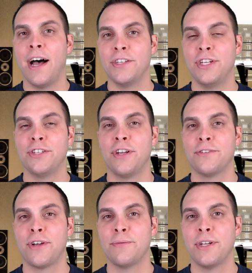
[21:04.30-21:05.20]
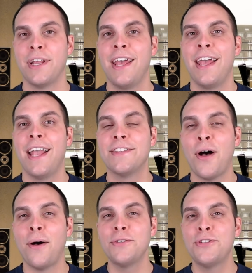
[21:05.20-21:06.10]
on gene transcription. It's
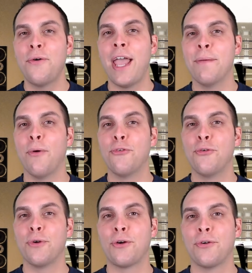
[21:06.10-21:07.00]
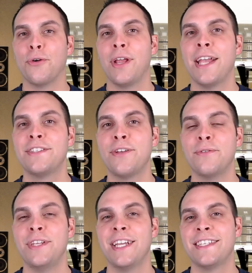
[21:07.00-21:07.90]
also able to recruit
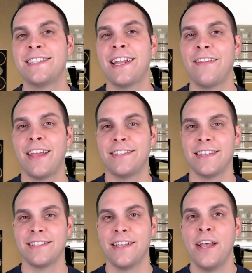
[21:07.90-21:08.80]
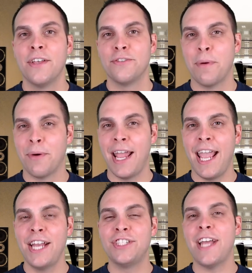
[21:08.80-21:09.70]
histone deacetylases. So remember
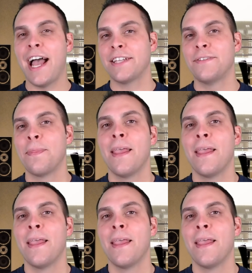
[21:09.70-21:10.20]
HDACs.